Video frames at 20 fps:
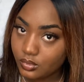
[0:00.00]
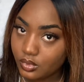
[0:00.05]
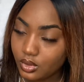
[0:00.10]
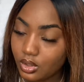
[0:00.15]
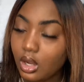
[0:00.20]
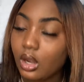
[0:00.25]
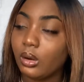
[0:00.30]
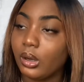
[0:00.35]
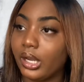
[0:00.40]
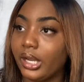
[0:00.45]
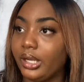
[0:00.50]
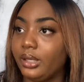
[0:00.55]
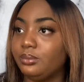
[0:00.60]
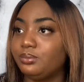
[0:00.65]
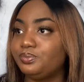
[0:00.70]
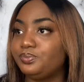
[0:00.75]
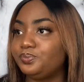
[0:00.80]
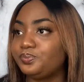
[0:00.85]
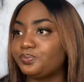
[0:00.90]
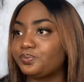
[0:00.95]
All right,
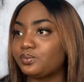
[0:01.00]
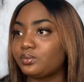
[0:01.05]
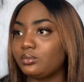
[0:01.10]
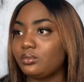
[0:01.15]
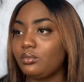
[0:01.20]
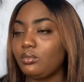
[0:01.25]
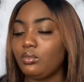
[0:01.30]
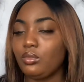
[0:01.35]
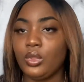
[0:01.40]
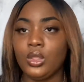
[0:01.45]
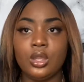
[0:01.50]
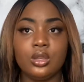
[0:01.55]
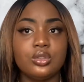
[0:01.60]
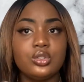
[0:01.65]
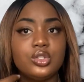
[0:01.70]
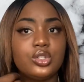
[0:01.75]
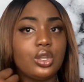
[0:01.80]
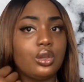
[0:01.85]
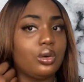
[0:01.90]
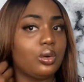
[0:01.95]

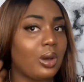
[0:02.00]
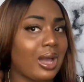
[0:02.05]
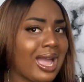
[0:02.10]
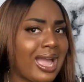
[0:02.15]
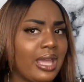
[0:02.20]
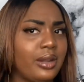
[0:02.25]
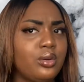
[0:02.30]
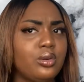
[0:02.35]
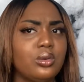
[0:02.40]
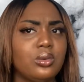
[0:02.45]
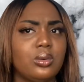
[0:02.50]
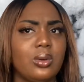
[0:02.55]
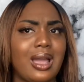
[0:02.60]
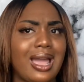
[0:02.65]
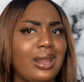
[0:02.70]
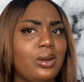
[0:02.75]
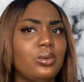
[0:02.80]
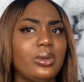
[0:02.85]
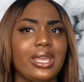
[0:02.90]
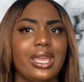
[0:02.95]
so I
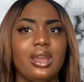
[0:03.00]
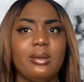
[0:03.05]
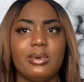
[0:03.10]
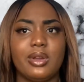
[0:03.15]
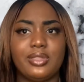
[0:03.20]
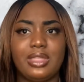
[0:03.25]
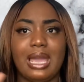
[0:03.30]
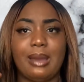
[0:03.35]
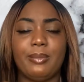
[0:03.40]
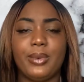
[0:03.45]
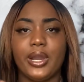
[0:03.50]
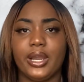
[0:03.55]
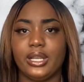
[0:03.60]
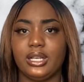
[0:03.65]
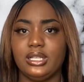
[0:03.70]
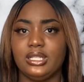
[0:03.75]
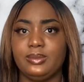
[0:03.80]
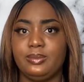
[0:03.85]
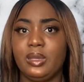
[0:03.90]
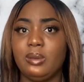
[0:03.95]
don't care about that part,
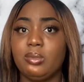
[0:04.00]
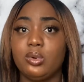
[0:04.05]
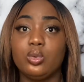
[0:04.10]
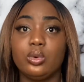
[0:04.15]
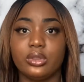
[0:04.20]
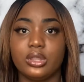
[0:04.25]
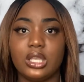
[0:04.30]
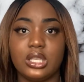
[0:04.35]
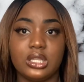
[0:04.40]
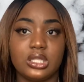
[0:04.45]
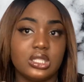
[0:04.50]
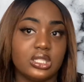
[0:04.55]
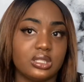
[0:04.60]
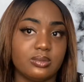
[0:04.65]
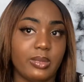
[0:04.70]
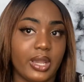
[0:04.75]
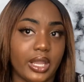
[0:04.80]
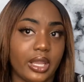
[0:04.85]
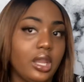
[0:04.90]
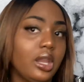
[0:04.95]
because people will think this is
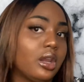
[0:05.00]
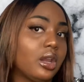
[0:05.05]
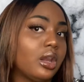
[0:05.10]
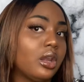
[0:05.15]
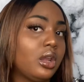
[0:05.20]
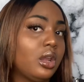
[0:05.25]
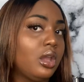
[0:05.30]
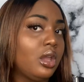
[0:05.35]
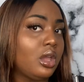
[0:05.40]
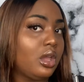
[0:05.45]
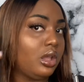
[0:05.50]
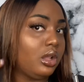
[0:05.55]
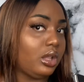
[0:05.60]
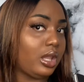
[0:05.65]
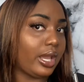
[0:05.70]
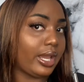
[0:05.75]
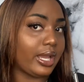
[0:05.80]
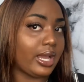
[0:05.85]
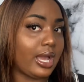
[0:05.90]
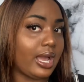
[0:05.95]
my hair.
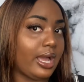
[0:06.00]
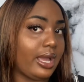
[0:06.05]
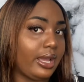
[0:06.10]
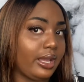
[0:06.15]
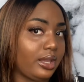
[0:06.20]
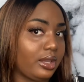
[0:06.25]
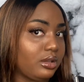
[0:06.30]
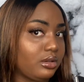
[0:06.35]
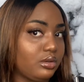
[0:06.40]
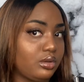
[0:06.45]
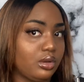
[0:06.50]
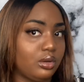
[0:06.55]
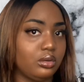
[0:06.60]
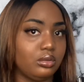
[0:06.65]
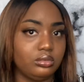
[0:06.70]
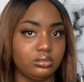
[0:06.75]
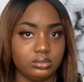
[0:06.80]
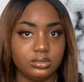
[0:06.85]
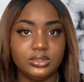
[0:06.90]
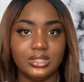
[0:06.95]
Like, I, you
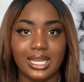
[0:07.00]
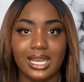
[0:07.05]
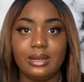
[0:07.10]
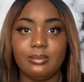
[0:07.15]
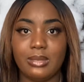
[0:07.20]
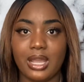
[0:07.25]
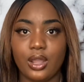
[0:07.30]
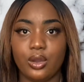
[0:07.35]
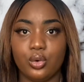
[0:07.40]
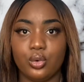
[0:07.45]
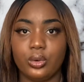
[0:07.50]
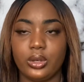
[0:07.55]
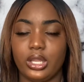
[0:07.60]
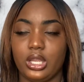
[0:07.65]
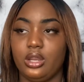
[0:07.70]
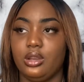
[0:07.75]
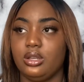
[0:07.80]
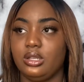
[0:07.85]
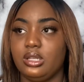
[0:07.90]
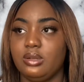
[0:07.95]
know, dyed my own
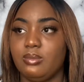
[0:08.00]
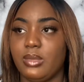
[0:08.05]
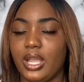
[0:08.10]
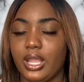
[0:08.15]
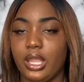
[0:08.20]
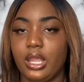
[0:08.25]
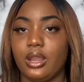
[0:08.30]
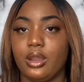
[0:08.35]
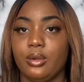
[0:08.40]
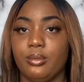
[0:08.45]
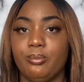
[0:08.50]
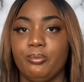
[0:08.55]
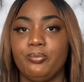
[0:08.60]
hair and did my hair.